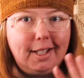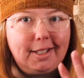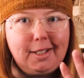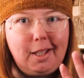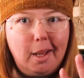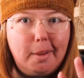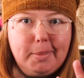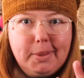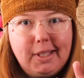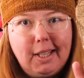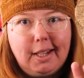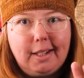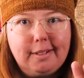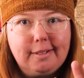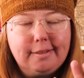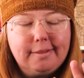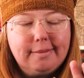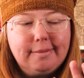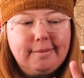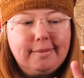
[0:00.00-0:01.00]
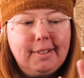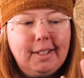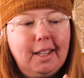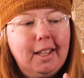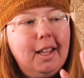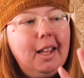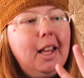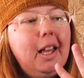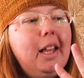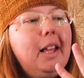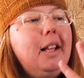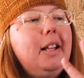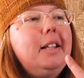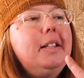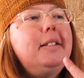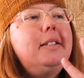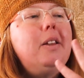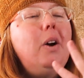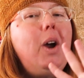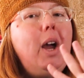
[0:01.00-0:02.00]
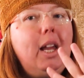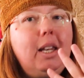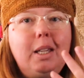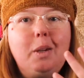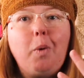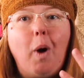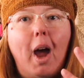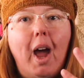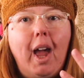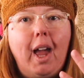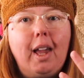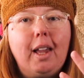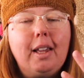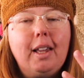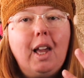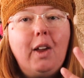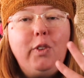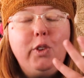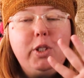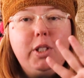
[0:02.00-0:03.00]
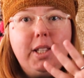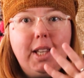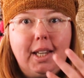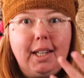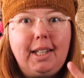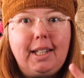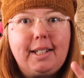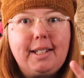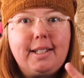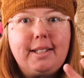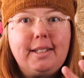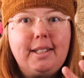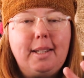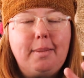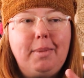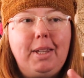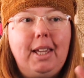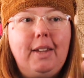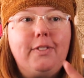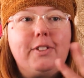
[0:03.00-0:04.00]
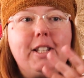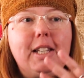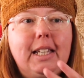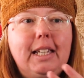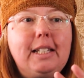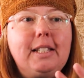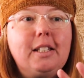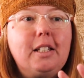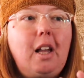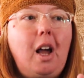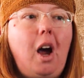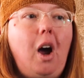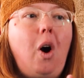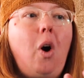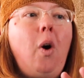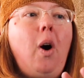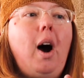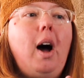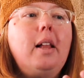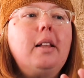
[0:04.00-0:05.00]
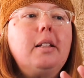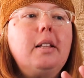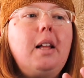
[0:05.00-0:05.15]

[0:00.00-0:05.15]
That's all I'm saying. So anyway, if you didn't get to see me, if you didn't get to go,